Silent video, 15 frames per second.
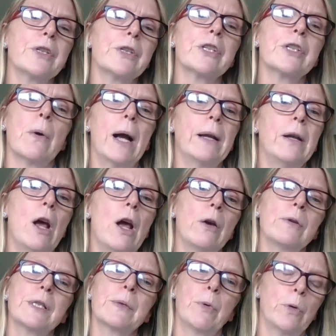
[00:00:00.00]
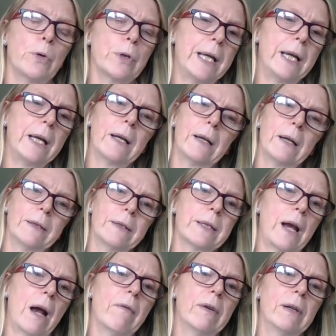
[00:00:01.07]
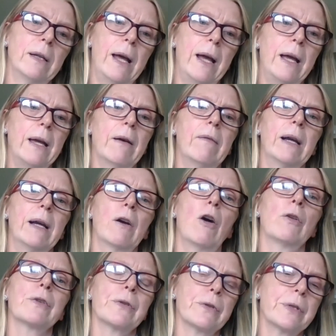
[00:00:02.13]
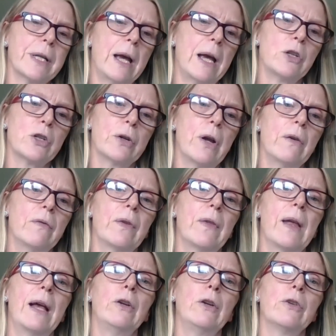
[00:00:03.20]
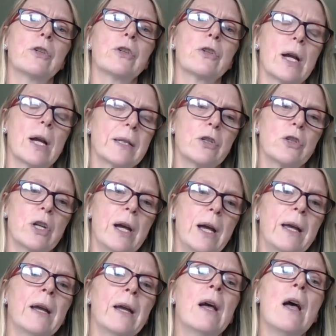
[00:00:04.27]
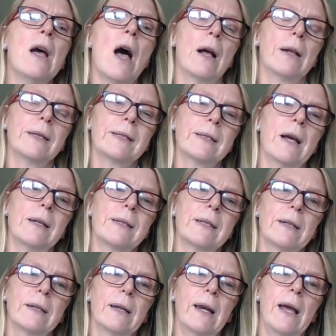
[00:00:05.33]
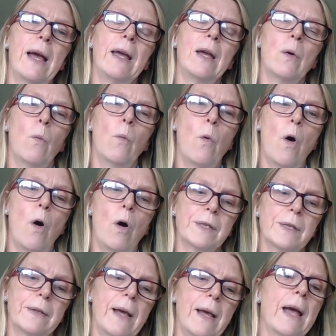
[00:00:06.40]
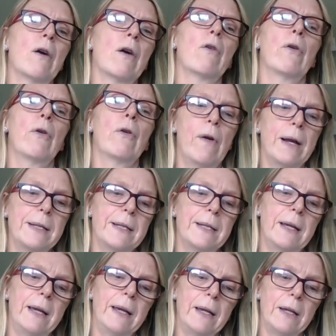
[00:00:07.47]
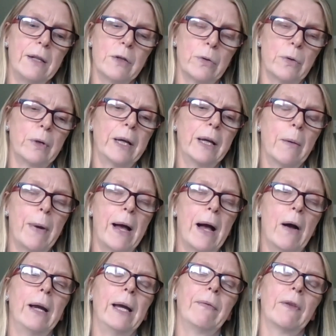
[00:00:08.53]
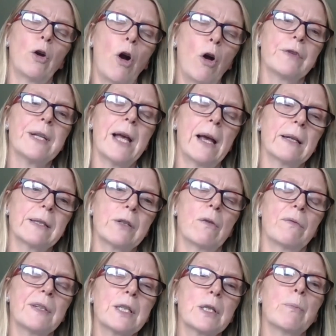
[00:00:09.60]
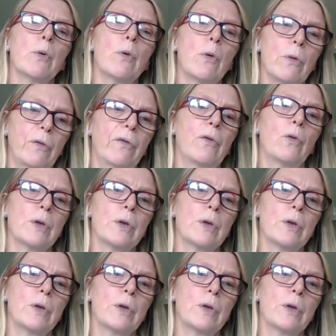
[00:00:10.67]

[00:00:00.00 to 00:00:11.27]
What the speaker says: So I know Sport England currently are in consultation over their new strategy, and certainly what they are already talking about in the context of sport for